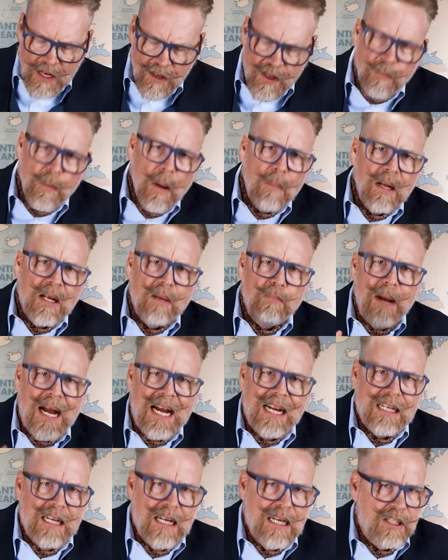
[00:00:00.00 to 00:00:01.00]
The public
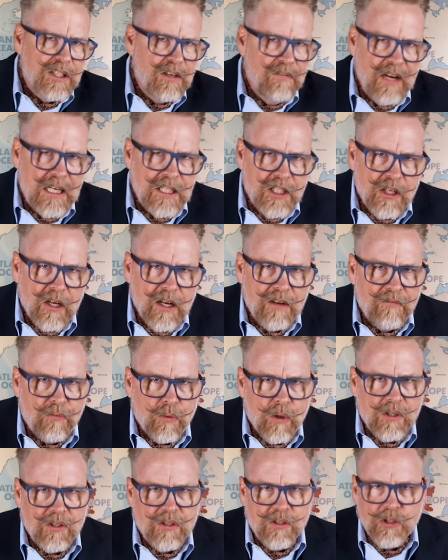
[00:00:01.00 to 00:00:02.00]
backlash eventually
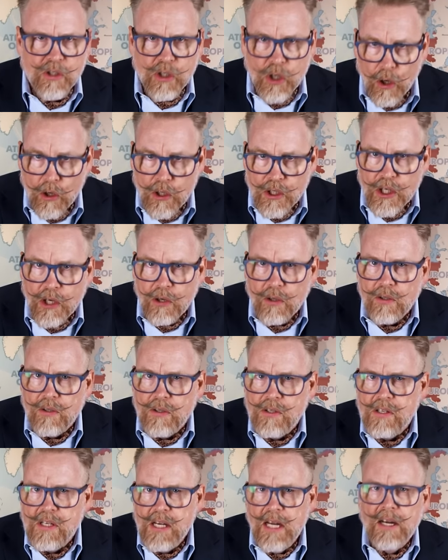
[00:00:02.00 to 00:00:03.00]
forces Churchill
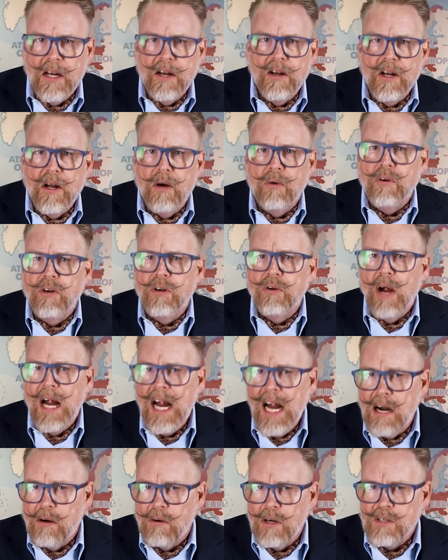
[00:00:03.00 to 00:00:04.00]
to send a note to
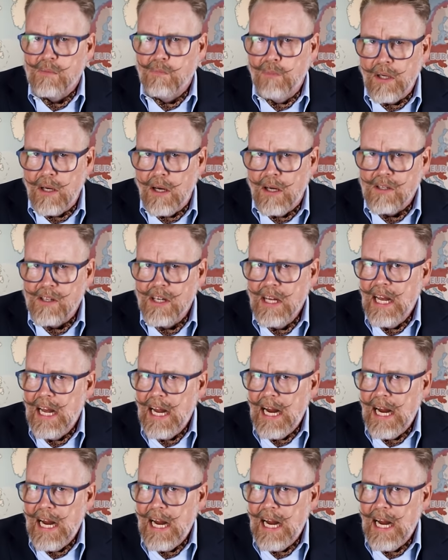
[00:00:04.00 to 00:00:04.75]
Harris' boss,